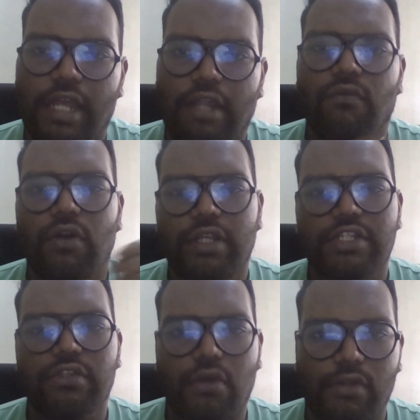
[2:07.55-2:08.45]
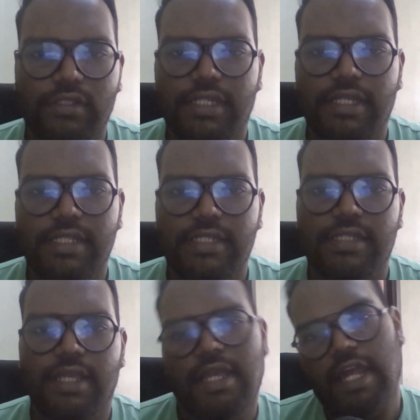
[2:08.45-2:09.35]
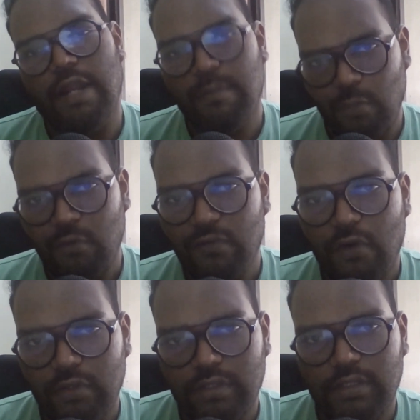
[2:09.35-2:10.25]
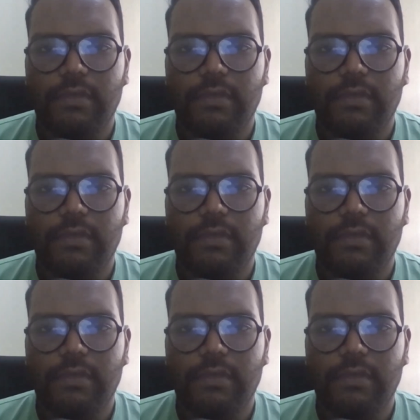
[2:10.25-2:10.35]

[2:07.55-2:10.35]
and what is nonsense and move on.